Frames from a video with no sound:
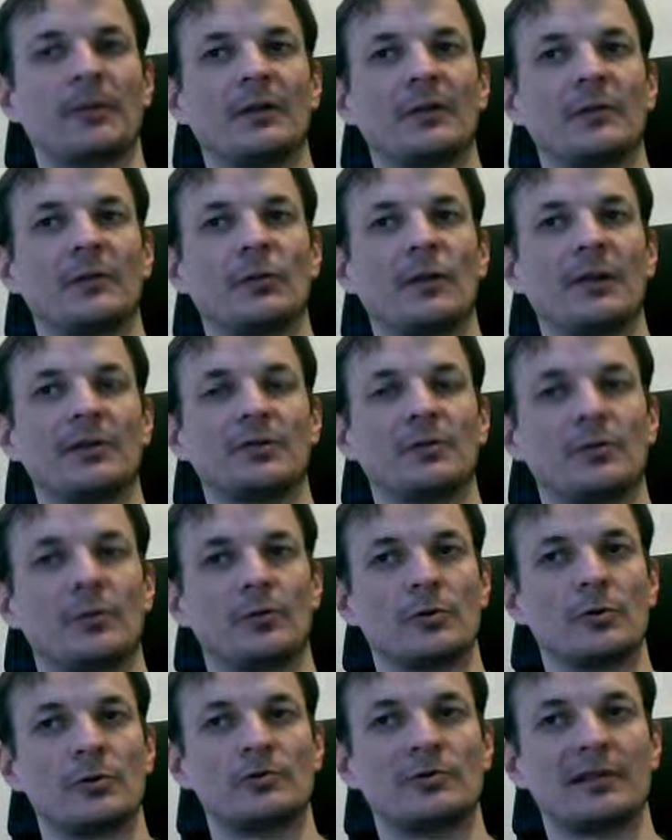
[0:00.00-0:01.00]
when
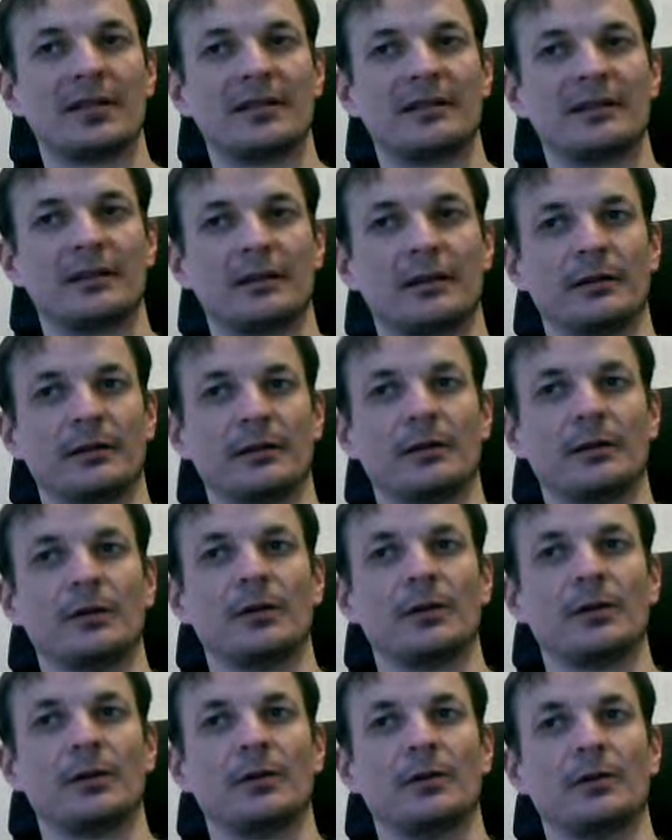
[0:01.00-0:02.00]
you're rotating
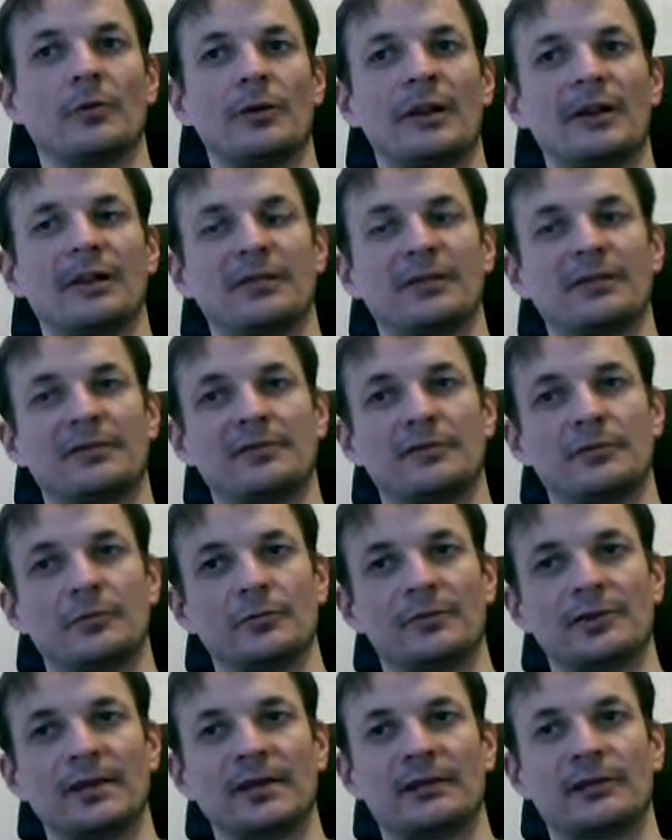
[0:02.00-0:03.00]
relative
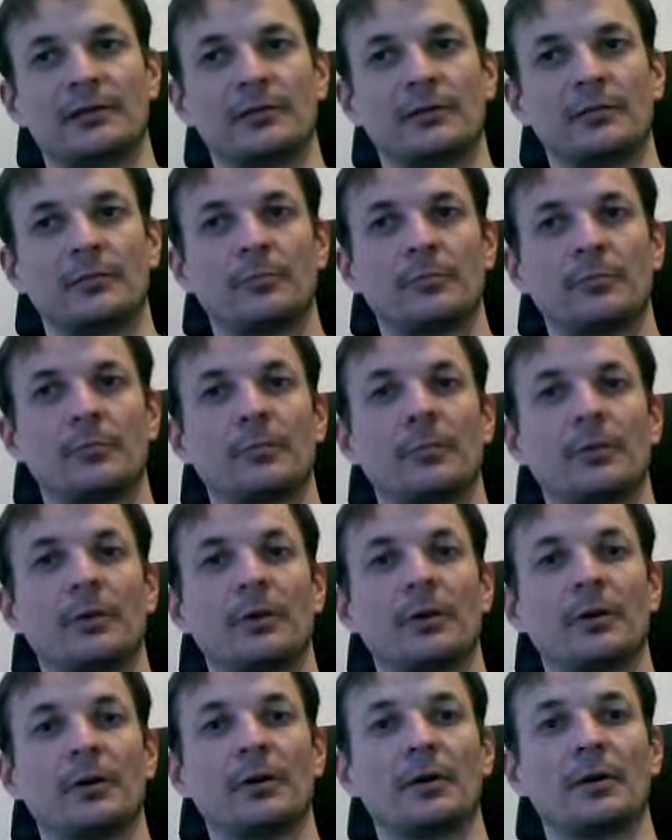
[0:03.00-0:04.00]
to that
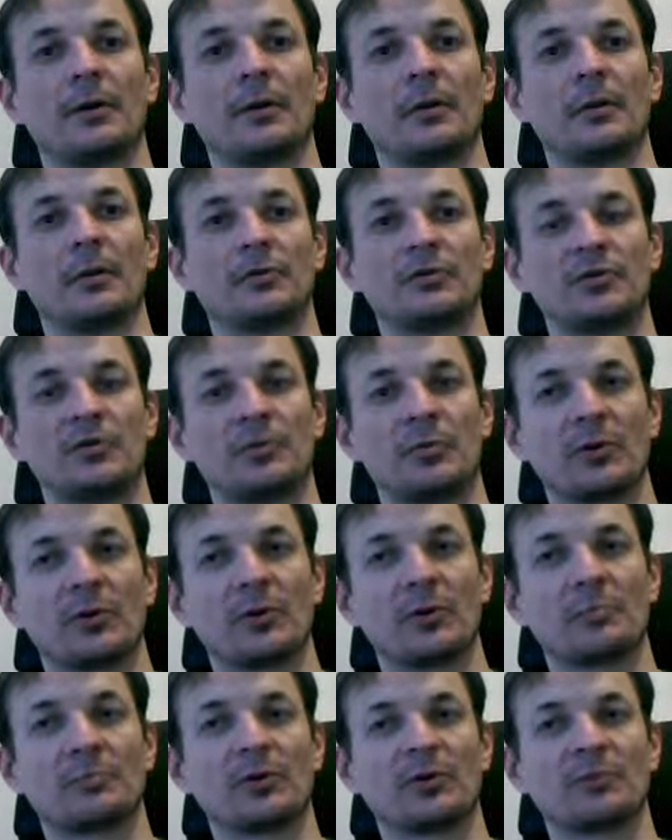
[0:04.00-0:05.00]

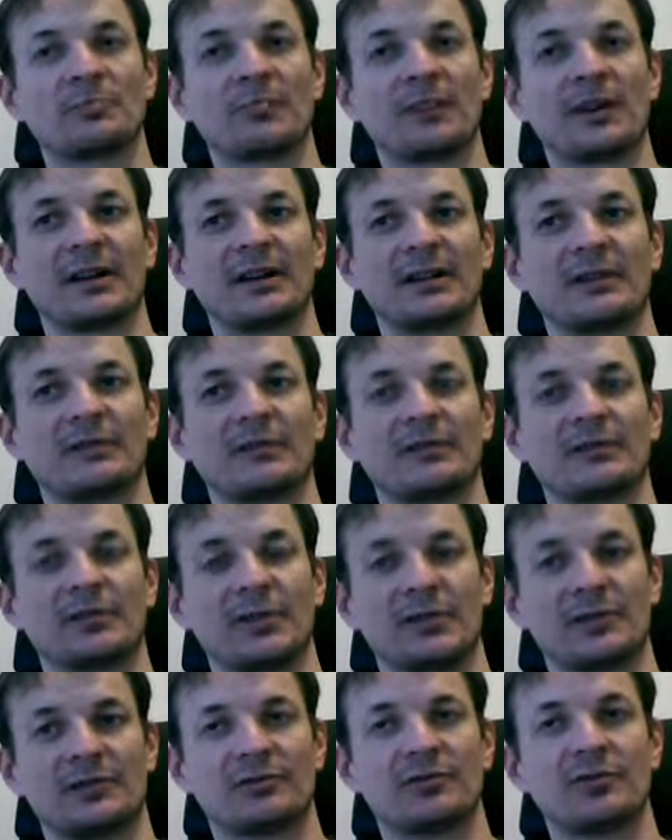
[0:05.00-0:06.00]
super perspective,
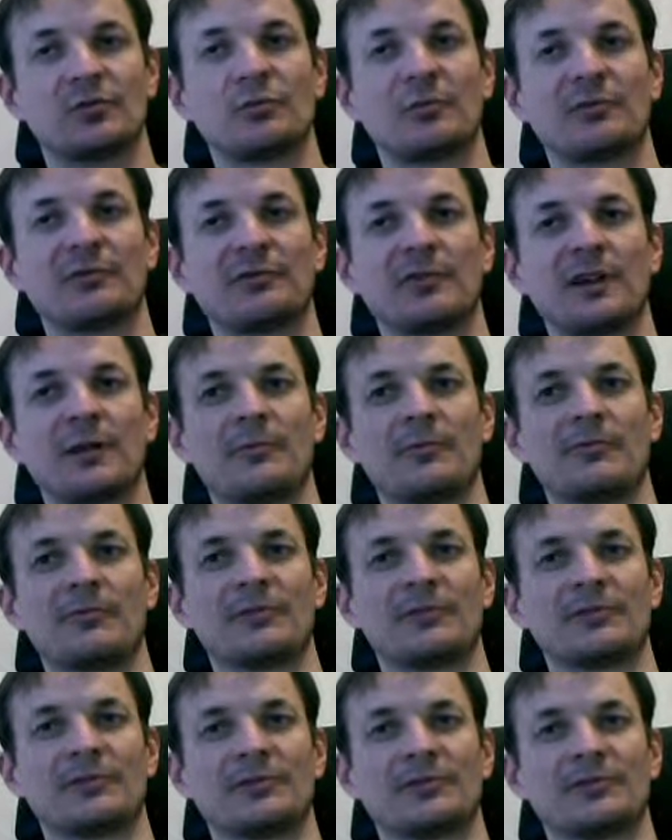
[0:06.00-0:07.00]
that super frame of
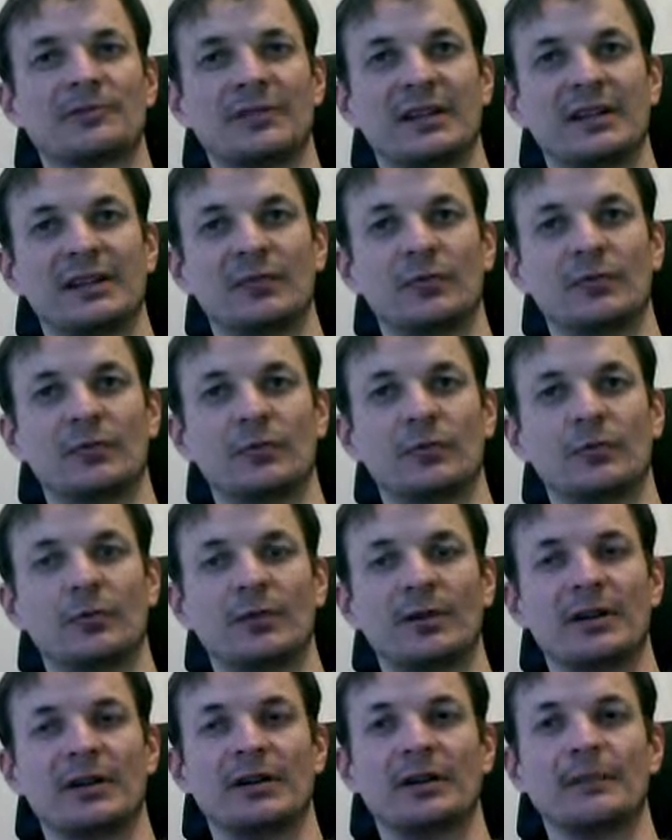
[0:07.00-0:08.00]
reference, then you're
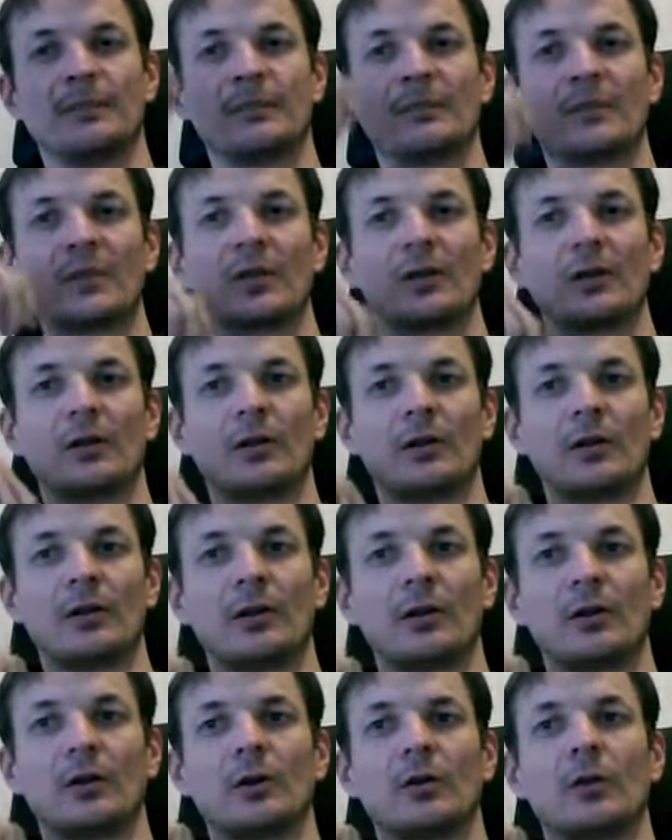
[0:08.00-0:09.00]
really
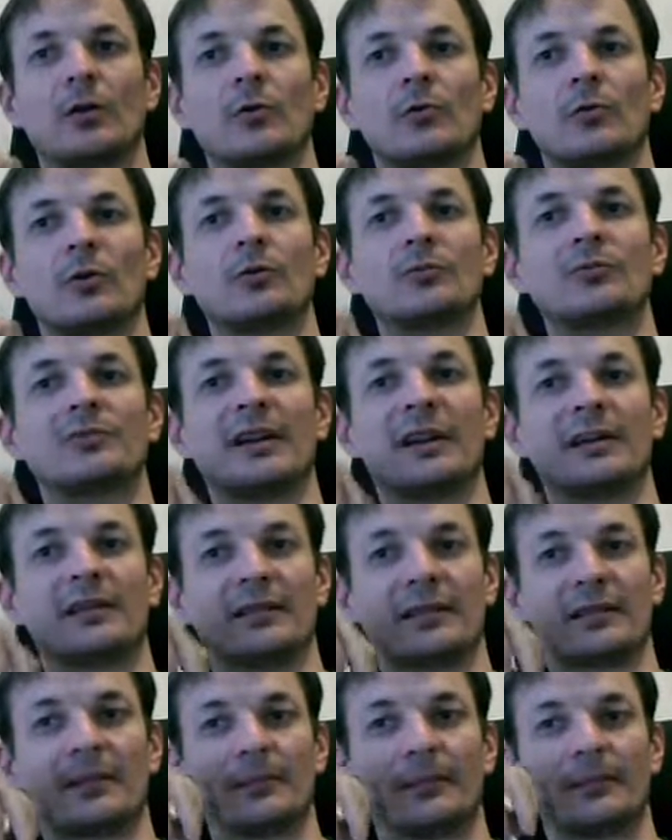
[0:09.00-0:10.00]

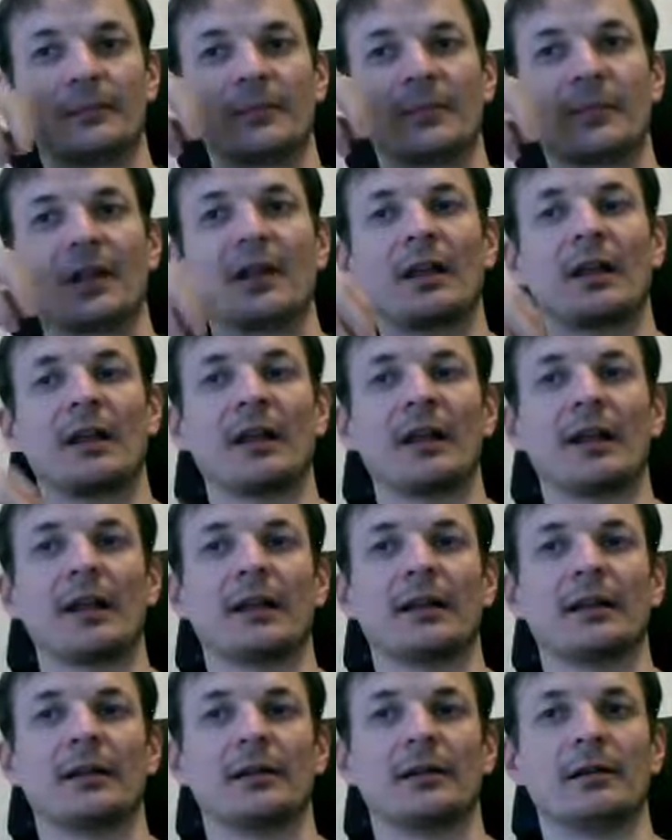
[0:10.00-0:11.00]
rotating,
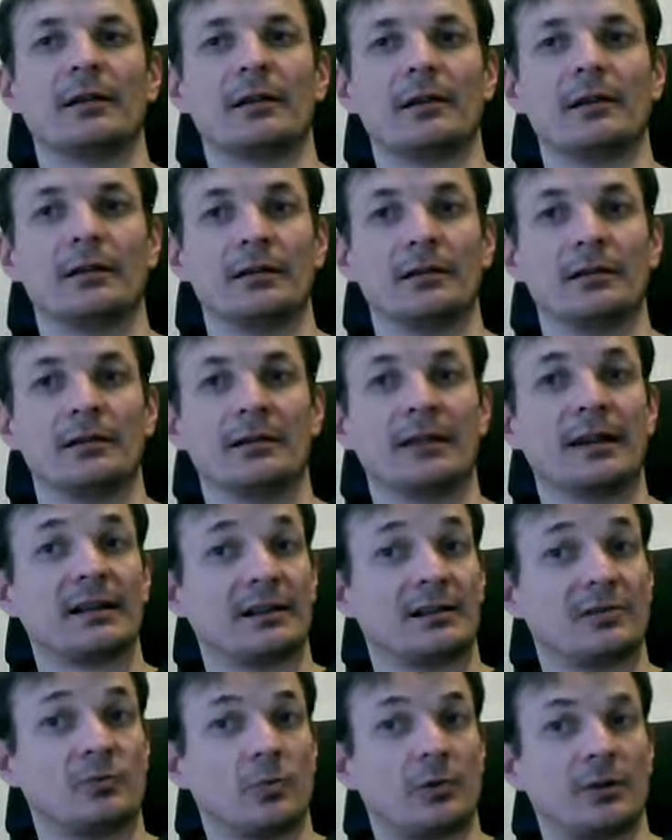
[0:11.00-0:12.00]
and that
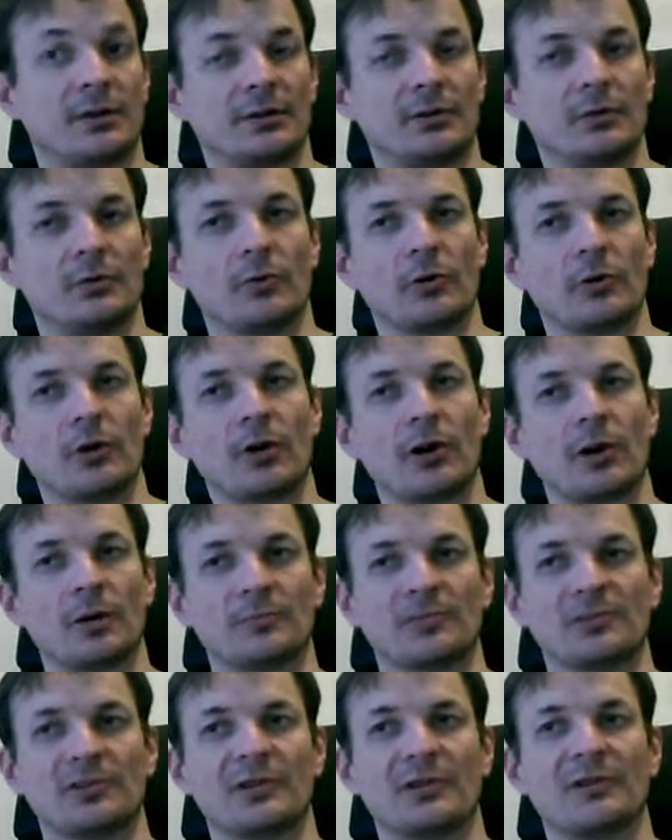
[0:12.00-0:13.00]
is when your
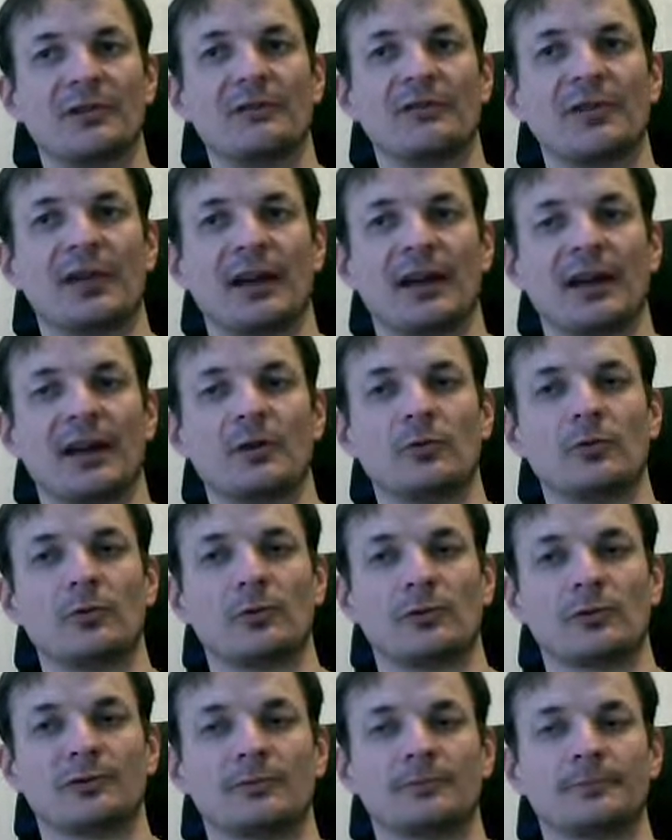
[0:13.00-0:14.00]
arms fly
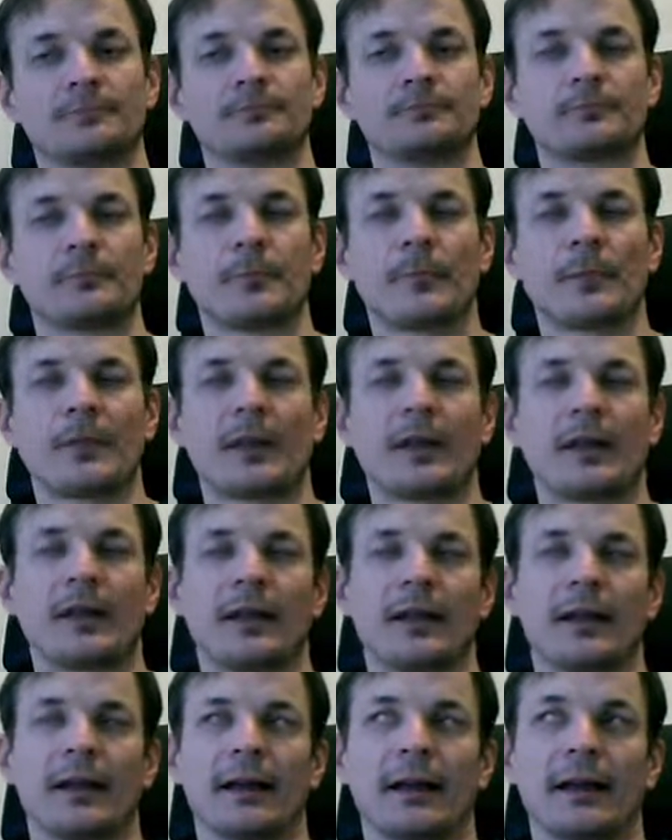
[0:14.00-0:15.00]
outwards.
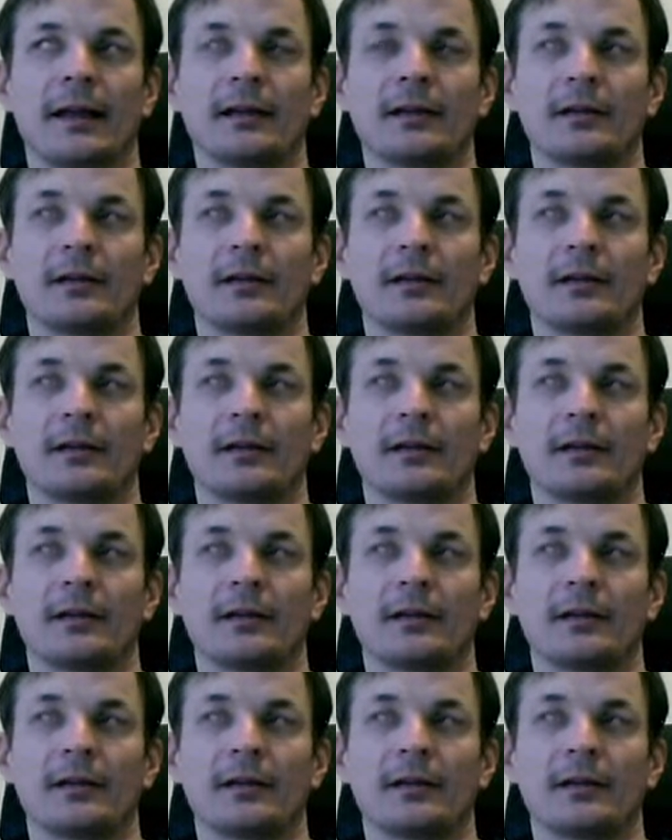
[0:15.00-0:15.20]
And